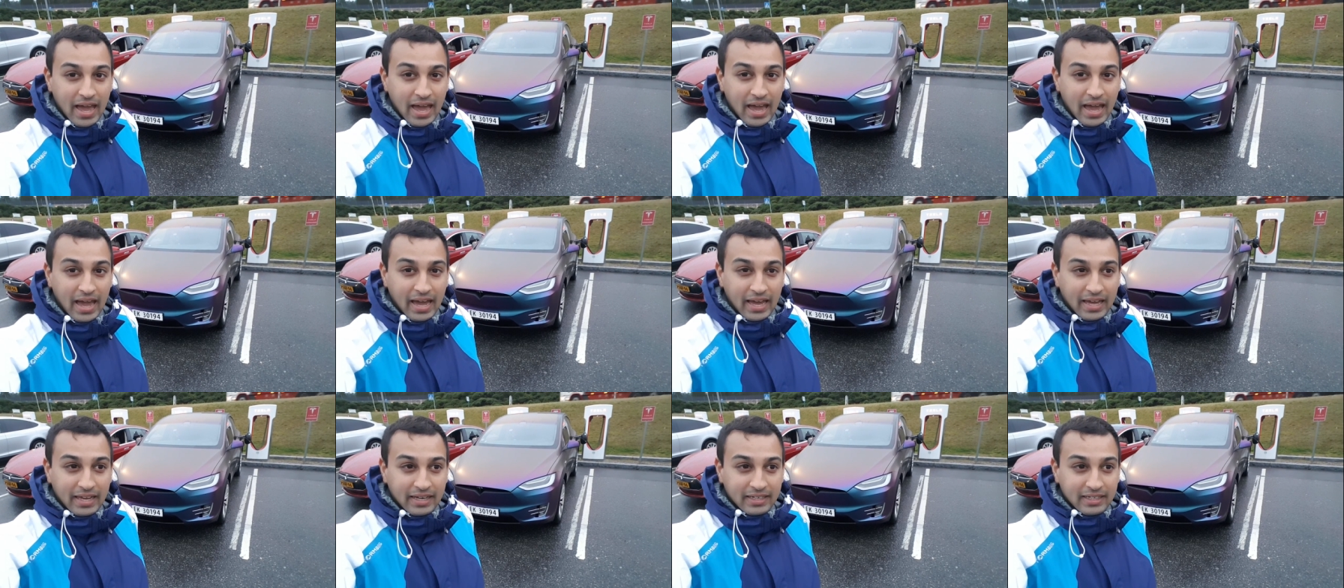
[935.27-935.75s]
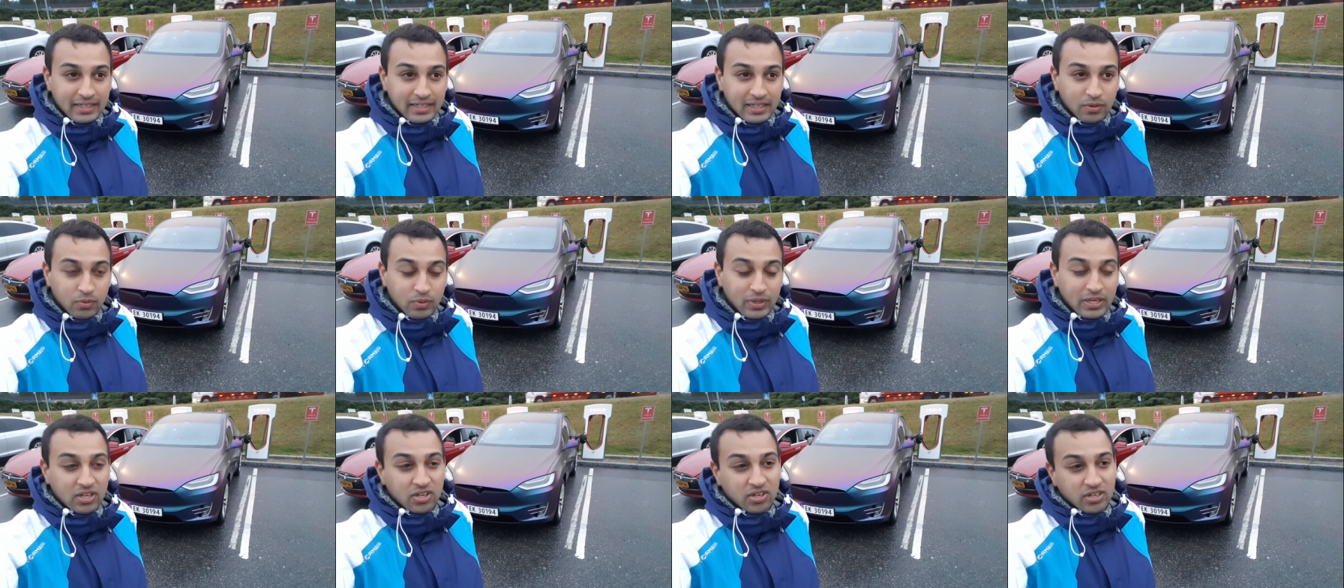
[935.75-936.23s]
And
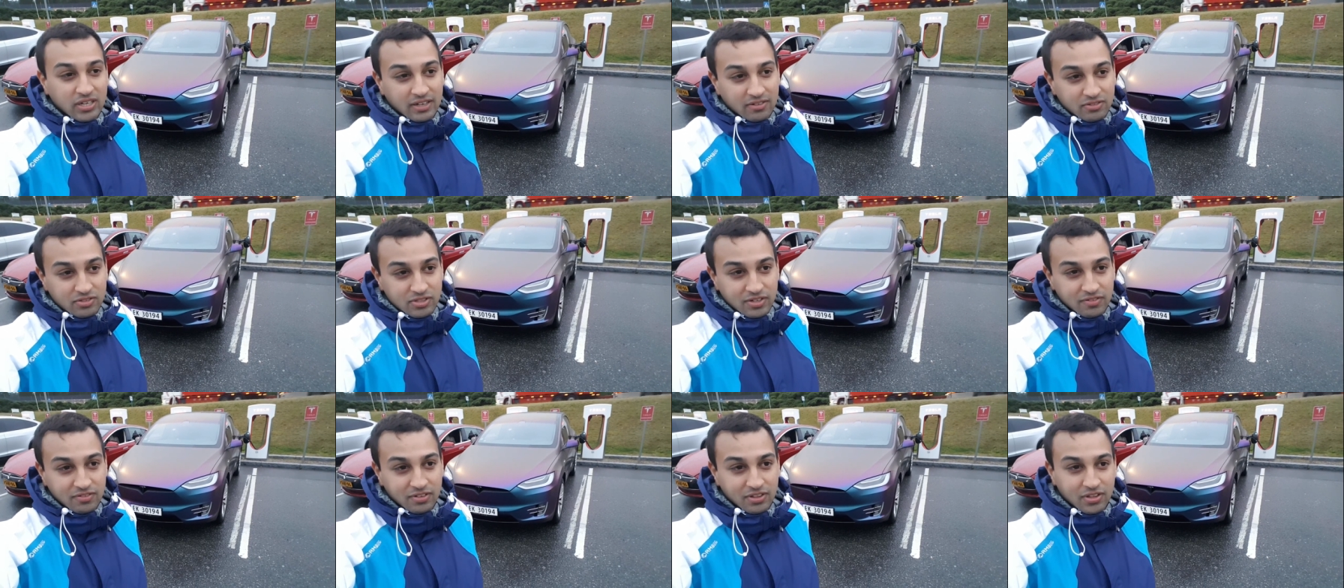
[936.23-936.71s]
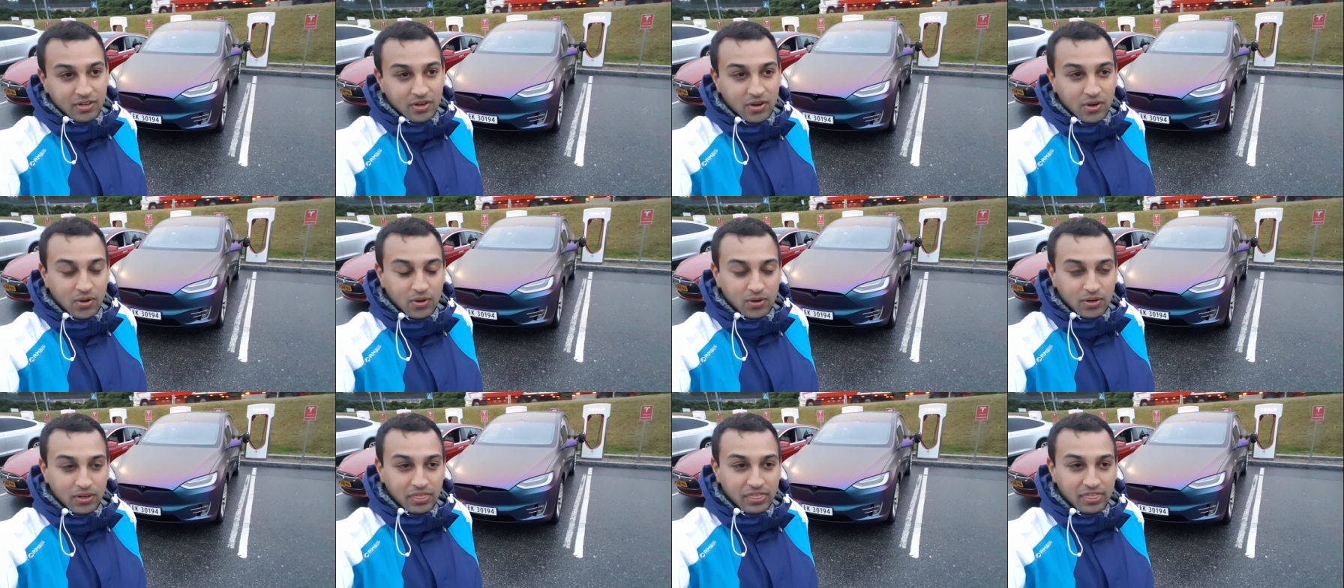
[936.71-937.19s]
we could have driven the
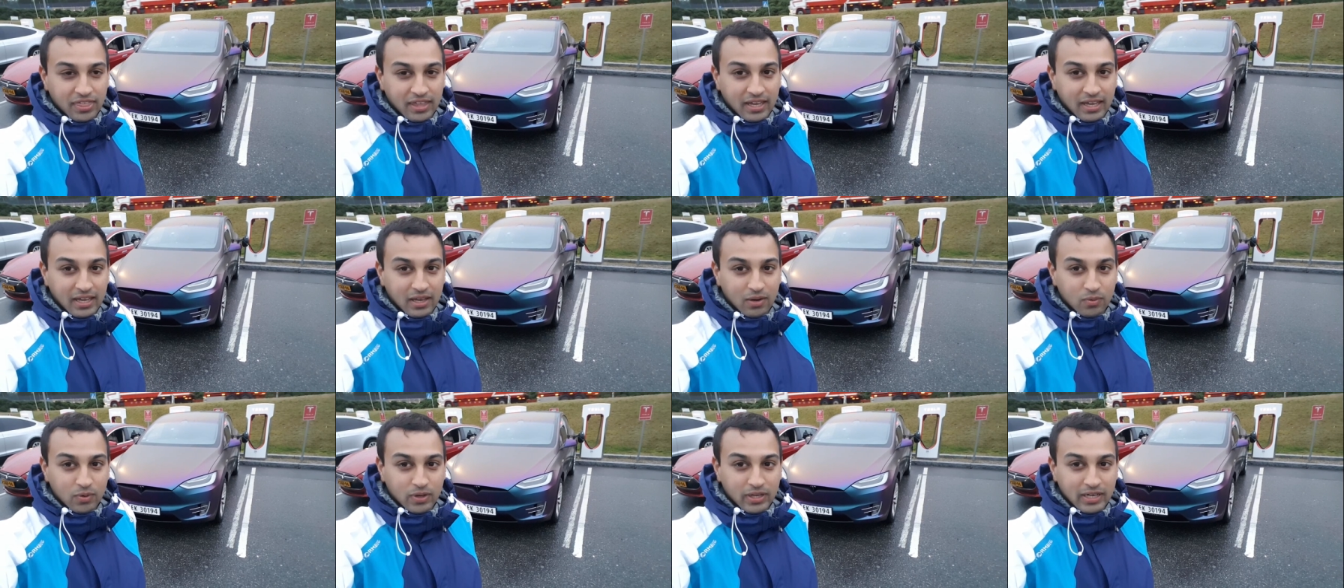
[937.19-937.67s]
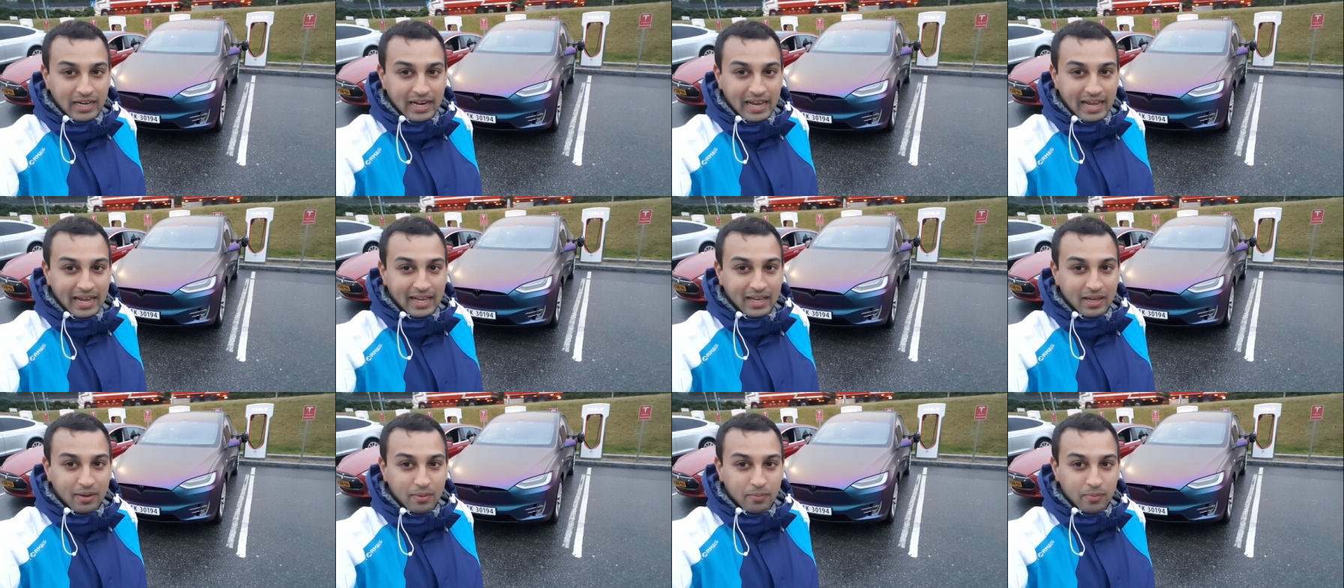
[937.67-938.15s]
whole thing in one
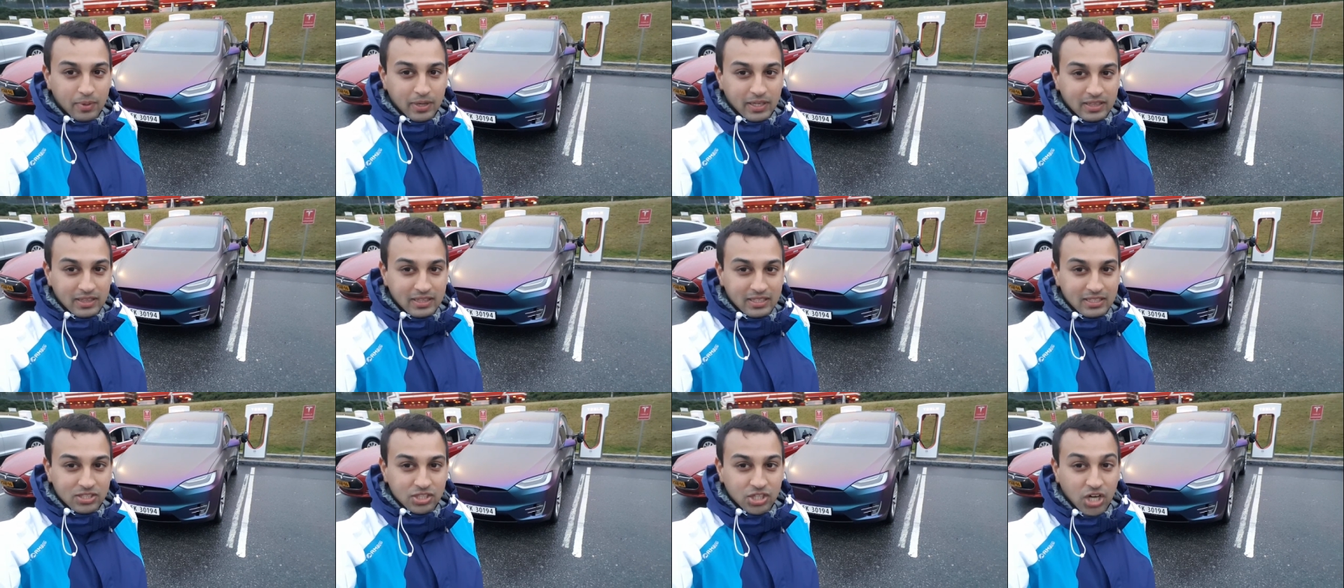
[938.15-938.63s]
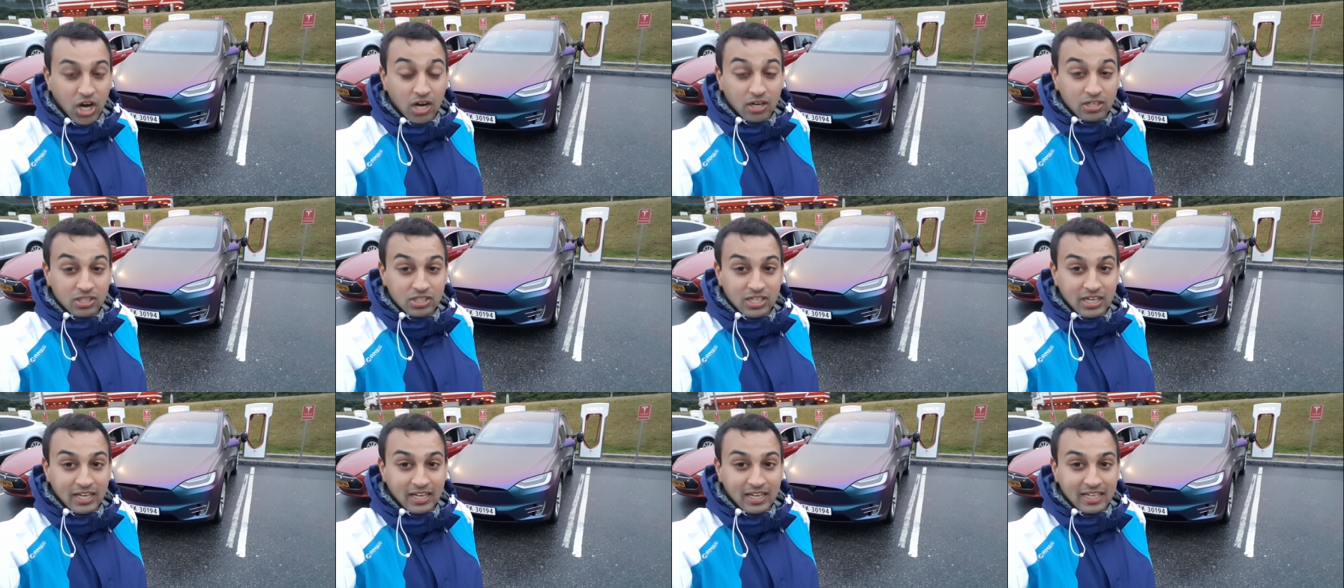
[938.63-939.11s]
leg, but the
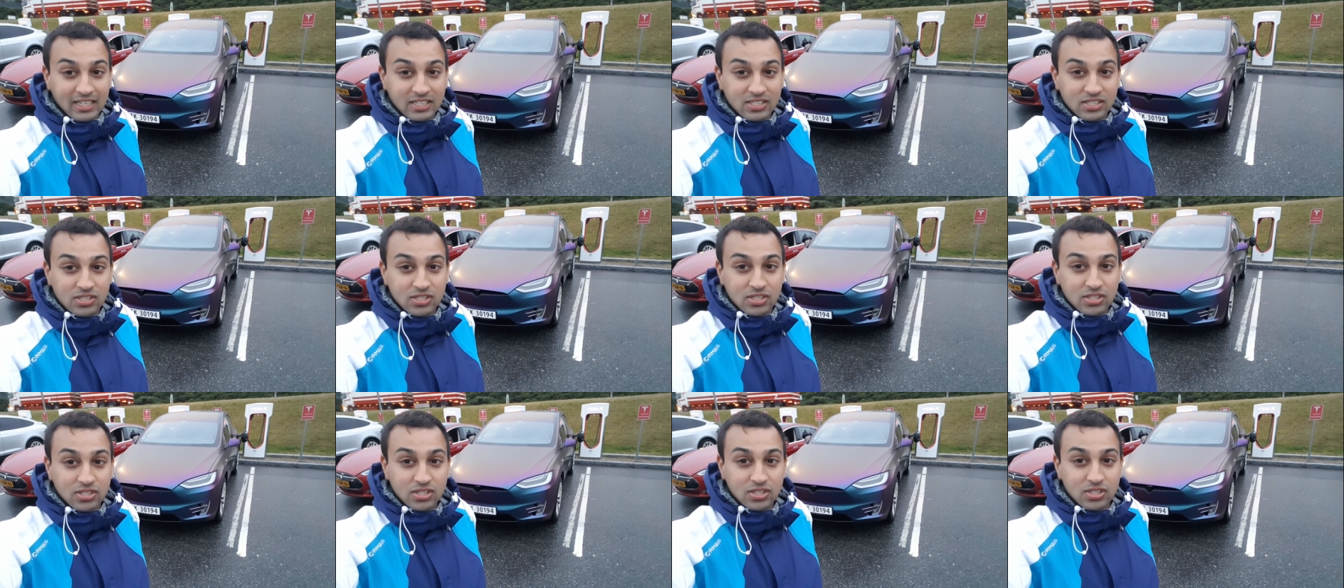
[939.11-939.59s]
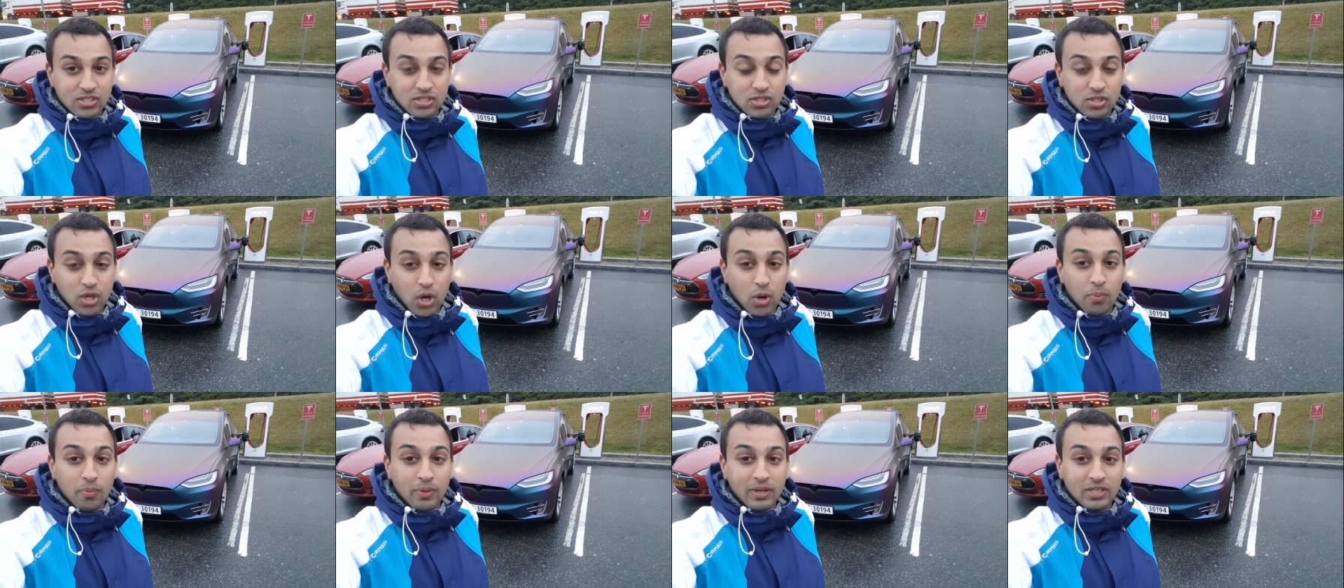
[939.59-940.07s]
charging is
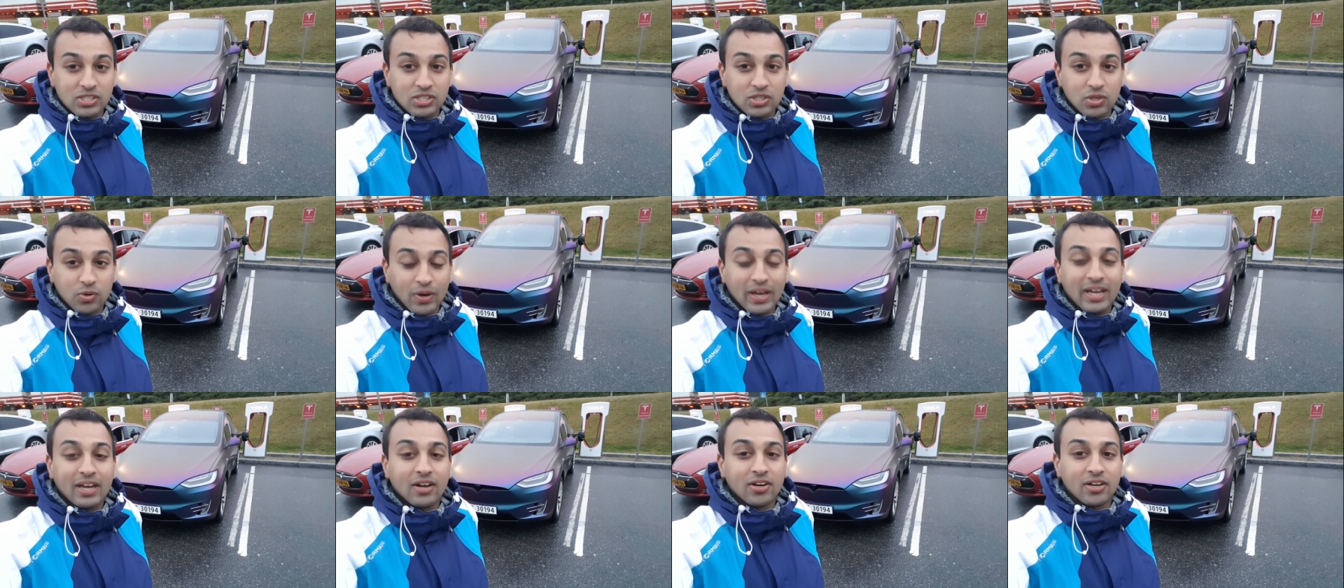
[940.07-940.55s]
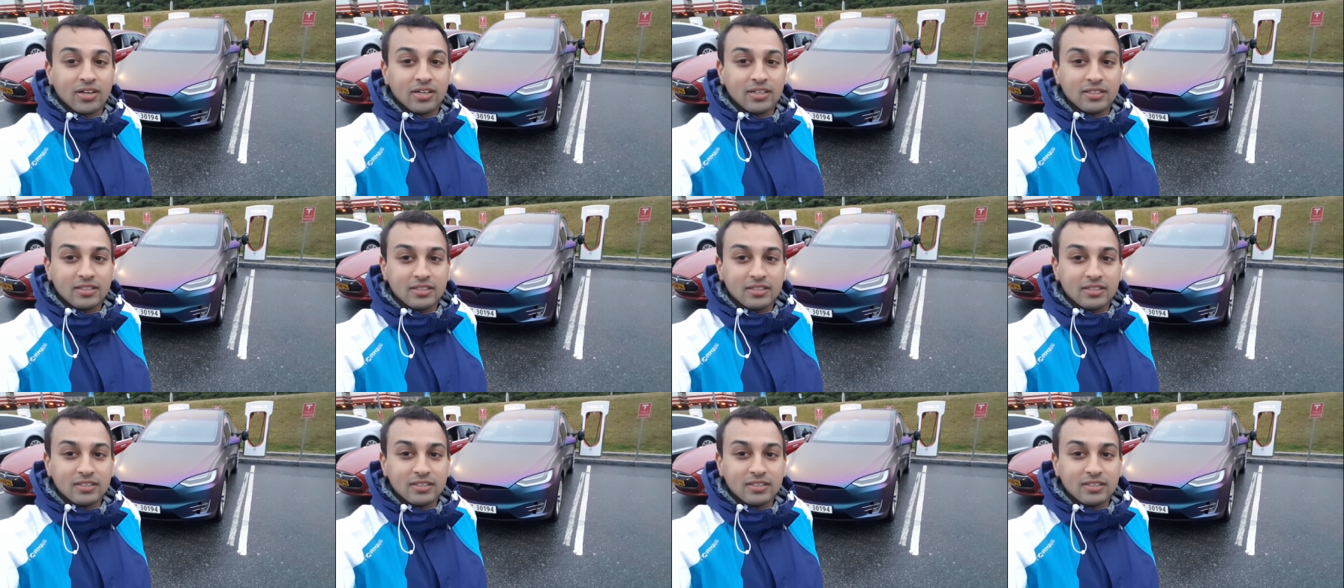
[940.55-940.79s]
so much quicker